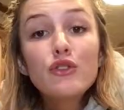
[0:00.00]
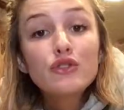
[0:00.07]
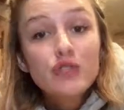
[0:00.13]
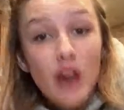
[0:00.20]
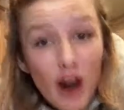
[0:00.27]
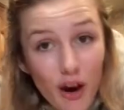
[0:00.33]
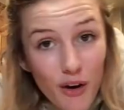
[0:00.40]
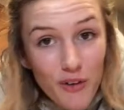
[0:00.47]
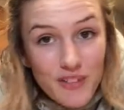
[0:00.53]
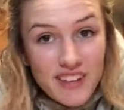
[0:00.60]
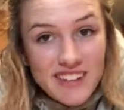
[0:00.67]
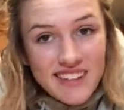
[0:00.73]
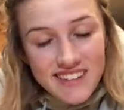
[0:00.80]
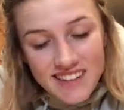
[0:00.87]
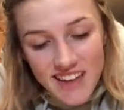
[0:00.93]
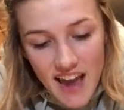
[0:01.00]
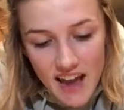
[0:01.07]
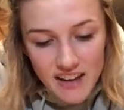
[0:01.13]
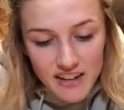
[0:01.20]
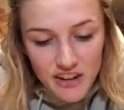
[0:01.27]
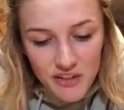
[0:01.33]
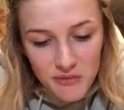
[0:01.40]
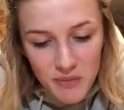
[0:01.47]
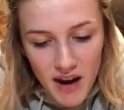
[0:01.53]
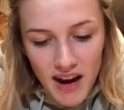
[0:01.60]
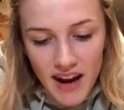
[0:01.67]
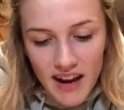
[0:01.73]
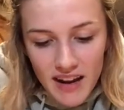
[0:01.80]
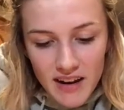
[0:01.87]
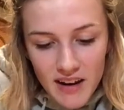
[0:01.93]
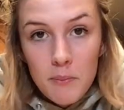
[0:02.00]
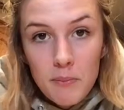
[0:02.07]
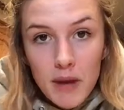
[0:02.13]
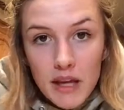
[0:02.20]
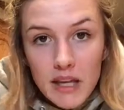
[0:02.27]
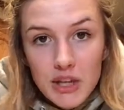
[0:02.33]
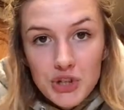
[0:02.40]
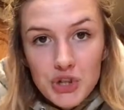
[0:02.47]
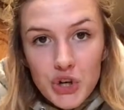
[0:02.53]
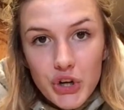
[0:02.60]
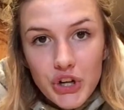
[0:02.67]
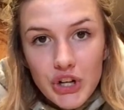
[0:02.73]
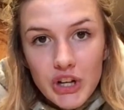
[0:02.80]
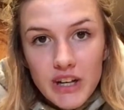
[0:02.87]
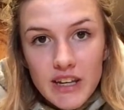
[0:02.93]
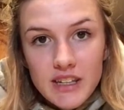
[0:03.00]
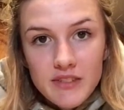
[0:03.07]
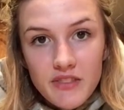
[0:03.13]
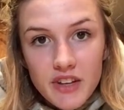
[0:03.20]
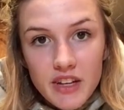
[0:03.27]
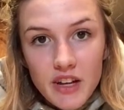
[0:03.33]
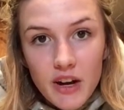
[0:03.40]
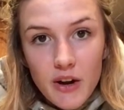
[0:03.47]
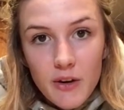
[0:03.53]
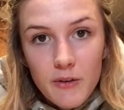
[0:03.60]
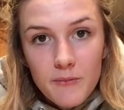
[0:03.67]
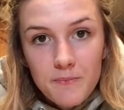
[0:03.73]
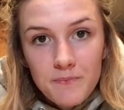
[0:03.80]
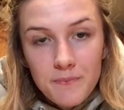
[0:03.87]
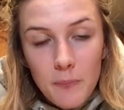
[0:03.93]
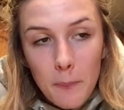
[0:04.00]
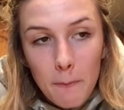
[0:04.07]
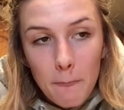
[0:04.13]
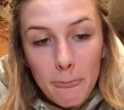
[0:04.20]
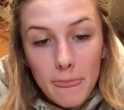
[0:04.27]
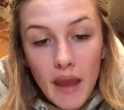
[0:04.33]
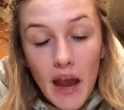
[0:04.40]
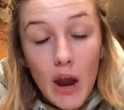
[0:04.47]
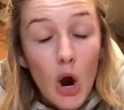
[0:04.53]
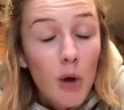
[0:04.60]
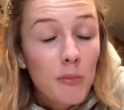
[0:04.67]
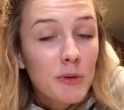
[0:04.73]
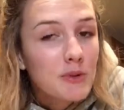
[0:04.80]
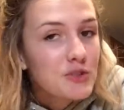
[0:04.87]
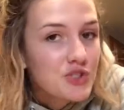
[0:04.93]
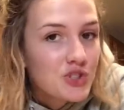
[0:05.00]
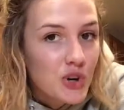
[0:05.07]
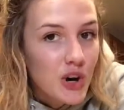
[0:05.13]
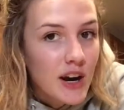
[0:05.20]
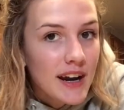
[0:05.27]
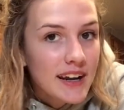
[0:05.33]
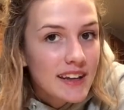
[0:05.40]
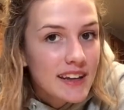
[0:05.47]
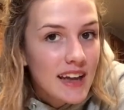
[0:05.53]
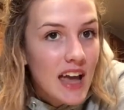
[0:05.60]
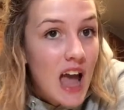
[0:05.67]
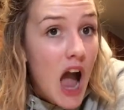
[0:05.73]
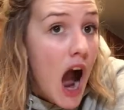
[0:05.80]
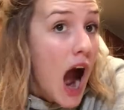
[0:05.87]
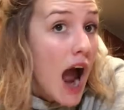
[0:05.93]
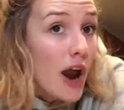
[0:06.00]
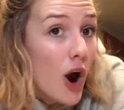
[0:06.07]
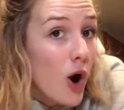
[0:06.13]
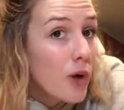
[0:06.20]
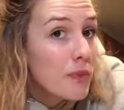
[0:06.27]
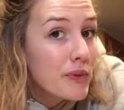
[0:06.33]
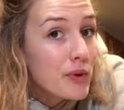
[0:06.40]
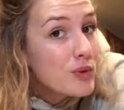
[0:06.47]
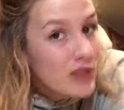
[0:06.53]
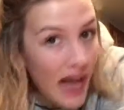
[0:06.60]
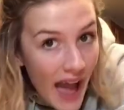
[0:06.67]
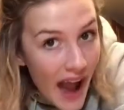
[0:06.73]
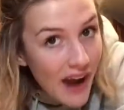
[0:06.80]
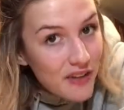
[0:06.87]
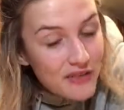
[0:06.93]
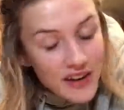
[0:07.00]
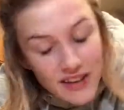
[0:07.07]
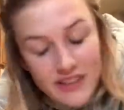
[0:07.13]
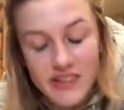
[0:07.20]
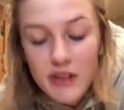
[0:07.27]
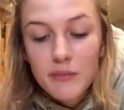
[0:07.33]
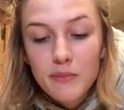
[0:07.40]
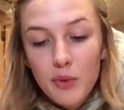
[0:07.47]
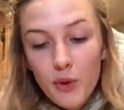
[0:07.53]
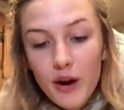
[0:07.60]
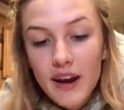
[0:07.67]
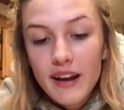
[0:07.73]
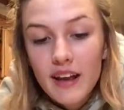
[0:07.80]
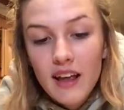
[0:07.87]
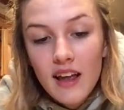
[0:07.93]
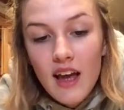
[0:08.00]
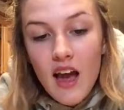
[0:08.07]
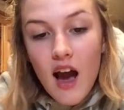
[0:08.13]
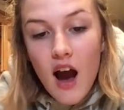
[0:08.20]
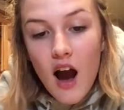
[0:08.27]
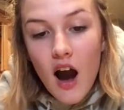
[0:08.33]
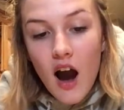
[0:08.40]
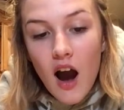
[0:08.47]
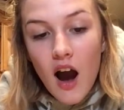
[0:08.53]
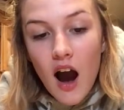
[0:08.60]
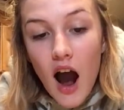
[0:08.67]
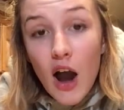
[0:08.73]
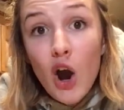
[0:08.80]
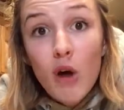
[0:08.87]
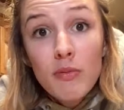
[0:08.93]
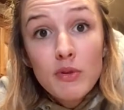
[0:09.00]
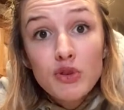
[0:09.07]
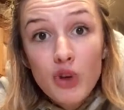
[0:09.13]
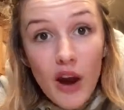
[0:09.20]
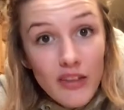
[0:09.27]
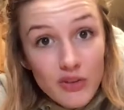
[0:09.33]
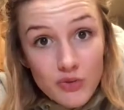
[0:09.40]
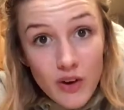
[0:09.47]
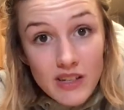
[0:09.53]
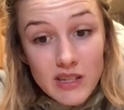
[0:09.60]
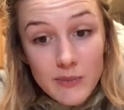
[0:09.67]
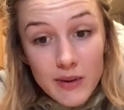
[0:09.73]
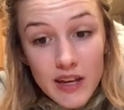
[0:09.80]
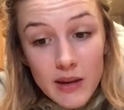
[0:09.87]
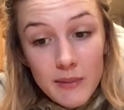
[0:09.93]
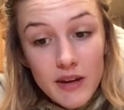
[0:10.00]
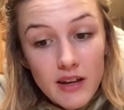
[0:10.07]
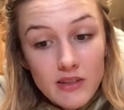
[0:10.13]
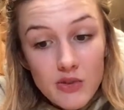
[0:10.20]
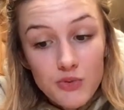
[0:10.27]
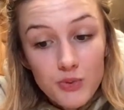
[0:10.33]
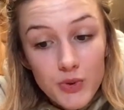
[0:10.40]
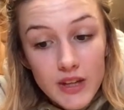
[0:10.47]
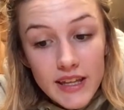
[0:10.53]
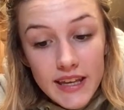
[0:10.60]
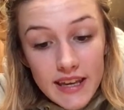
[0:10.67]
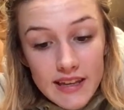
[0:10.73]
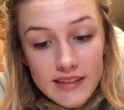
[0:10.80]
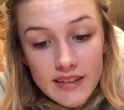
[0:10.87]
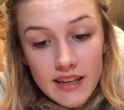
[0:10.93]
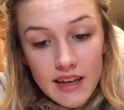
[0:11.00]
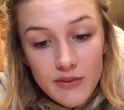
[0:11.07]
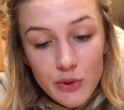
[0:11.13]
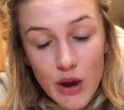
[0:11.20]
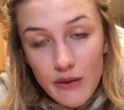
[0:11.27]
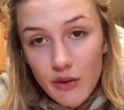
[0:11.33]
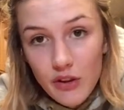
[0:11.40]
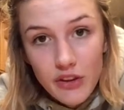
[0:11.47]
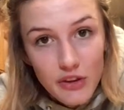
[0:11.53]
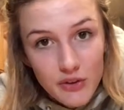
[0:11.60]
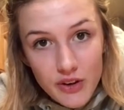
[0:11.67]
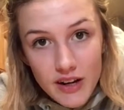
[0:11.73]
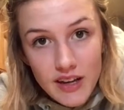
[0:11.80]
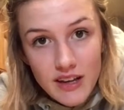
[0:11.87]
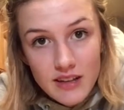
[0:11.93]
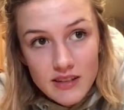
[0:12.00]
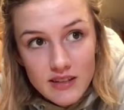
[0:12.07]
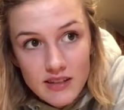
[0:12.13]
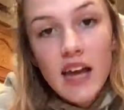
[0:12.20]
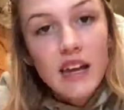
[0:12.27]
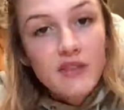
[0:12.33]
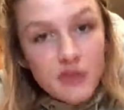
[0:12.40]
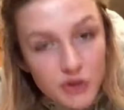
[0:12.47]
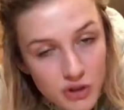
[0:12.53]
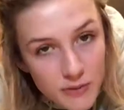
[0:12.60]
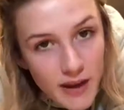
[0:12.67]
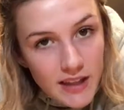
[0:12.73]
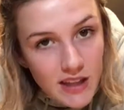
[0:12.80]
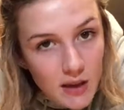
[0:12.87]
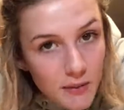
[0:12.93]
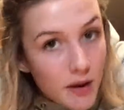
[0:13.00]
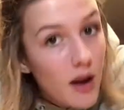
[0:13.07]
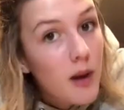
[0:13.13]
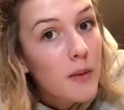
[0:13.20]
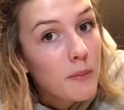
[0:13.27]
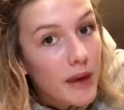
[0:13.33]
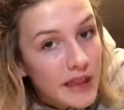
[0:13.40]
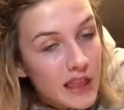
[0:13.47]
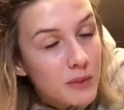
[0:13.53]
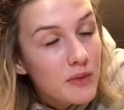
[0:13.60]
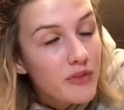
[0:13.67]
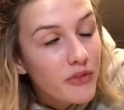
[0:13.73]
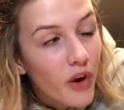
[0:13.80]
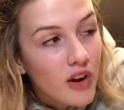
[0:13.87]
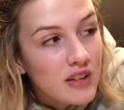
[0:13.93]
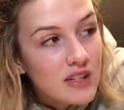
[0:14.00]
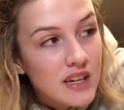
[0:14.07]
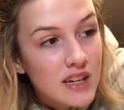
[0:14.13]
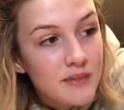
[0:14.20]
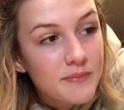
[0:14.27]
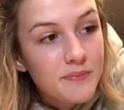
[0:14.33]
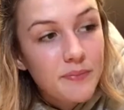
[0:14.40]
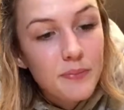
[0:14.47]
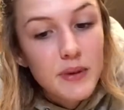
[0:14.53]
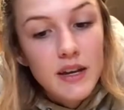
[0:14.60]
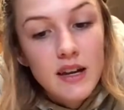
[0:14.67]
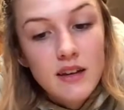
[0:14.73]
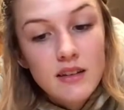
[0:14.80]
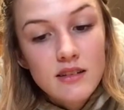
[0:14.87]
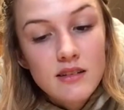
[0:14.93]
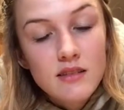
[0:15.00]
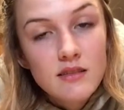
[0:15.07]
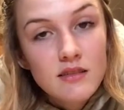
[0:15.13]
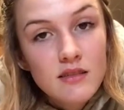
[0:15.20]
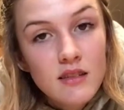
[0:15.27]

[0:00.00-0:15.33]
So, this is the end of my baking sugar cookies video. I hope you enjoyed. I hope you laughed at some point. I hope you try this recipe because it's really easy if you have all the ingredients. And if you do make them with frosting because